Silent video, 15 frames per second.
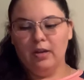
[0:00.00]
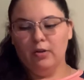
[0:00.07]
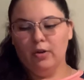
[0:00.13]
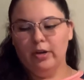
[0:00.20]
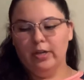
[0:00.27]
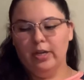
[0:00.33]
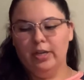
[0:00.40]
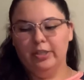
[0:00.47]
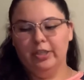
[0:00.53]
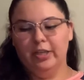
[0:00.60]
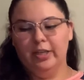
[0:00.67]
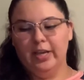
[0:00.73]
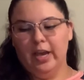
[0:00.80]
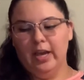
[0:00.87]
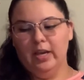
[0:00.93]
coordination,
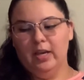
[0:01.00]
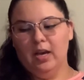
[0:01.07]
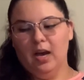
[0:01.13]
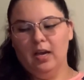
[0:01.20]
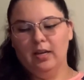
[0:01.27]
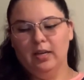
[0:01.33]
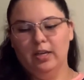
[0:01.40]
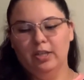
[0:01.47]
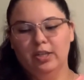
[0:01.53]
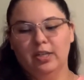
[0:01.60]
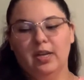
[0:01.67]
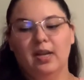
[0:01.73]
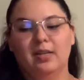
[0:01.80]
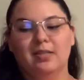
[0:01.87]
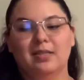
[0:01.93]
gait, cognition,
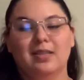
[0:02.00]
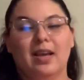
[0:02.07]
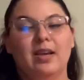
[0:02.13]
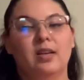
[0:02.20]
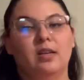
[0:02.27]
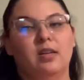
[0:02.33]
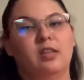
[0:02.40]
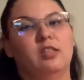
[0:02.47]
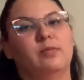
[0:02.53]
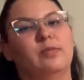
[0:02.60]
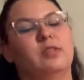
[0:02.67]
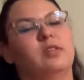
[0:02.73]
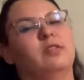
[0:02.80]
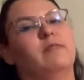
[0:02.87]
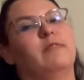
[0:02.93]
and sight need
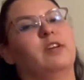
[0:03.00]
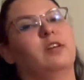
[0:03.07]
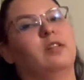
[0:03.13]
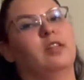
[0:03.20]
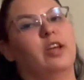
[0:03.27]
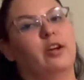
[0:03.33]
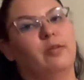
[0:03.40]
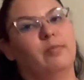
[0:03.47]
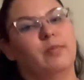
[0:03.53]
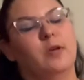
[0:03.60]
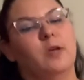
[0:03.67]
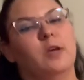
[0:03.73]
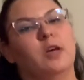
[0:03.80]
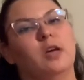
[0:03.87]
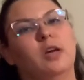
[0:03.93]
specific therapy